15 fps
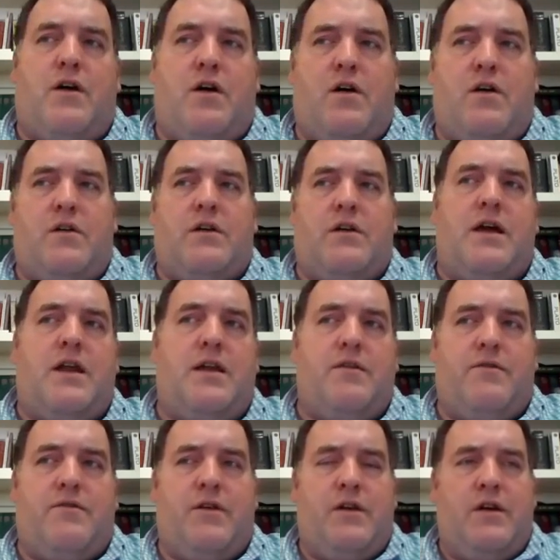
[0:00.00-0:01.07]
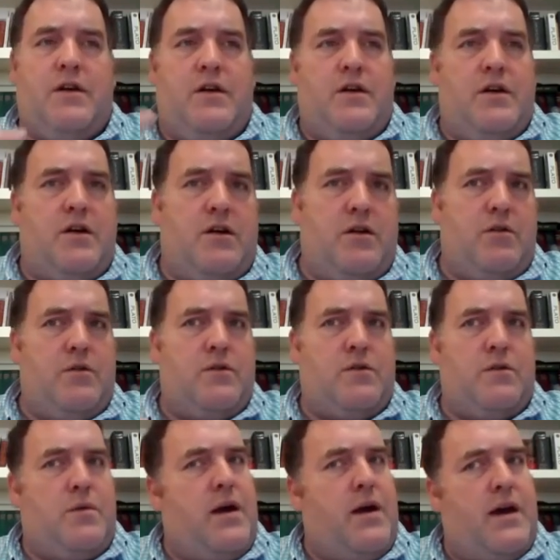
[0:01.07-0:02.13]
law kind of
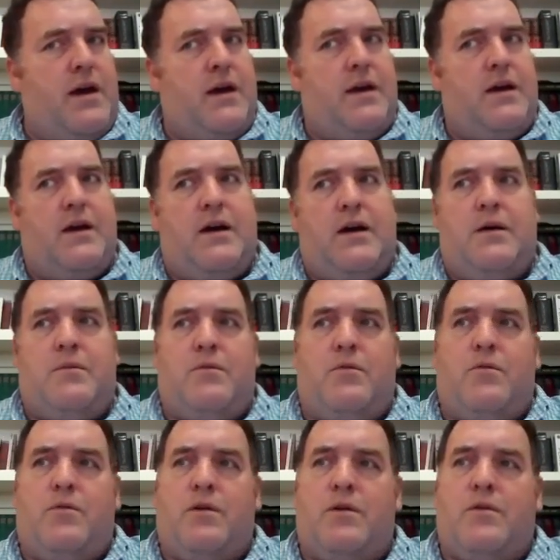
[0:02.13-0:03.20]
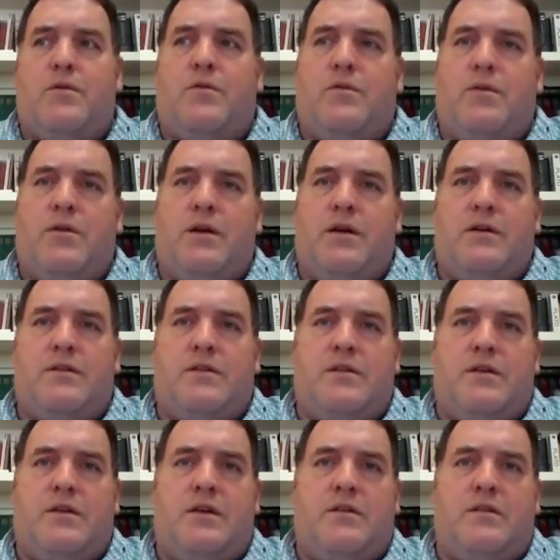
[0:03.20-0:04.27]
goes away, or
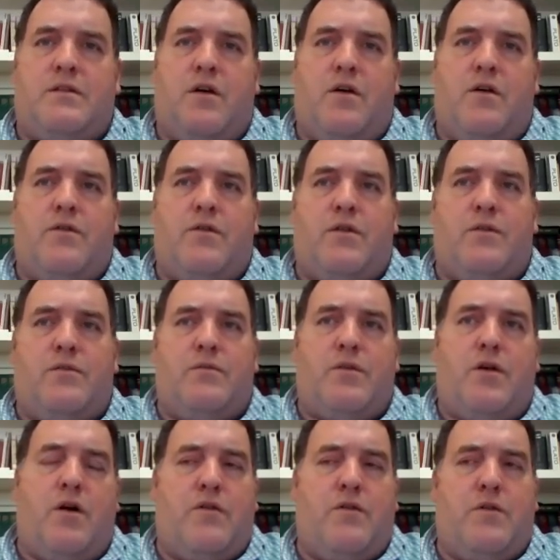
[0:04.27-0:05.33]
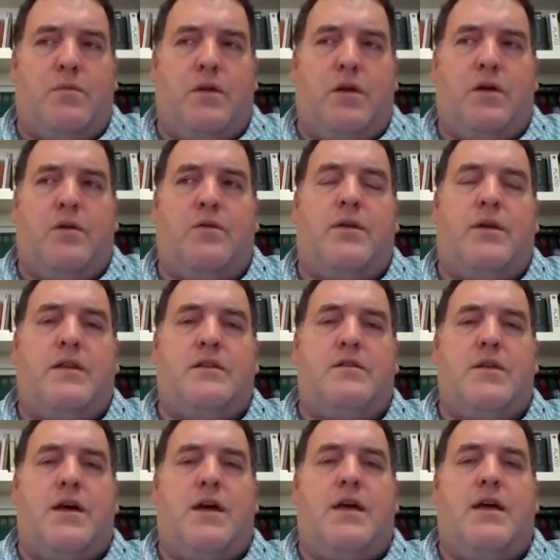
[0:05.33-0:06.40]
is overblown. And
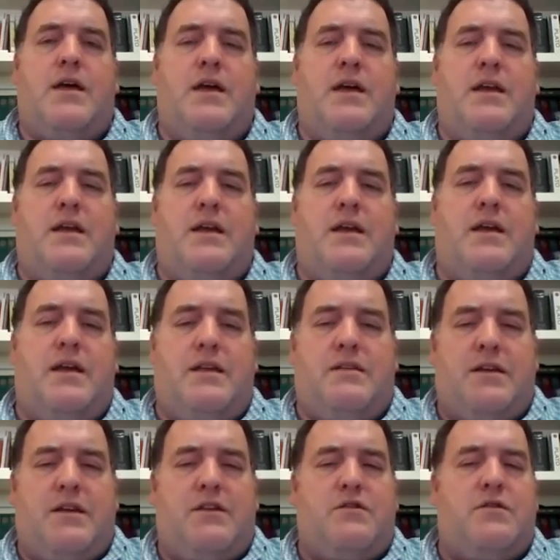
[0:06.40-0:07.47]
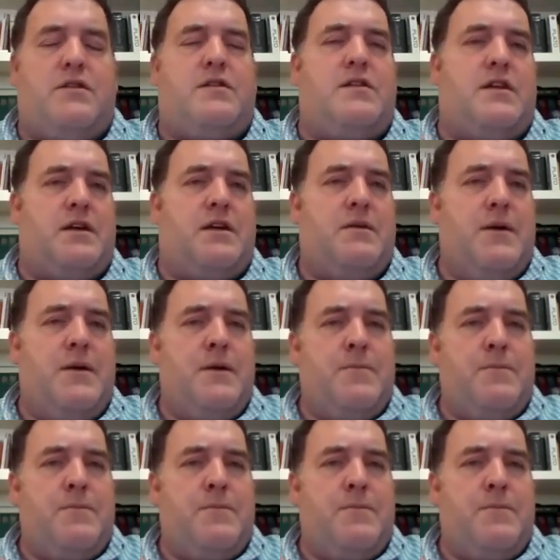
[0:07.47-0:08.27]
so that it's an interesting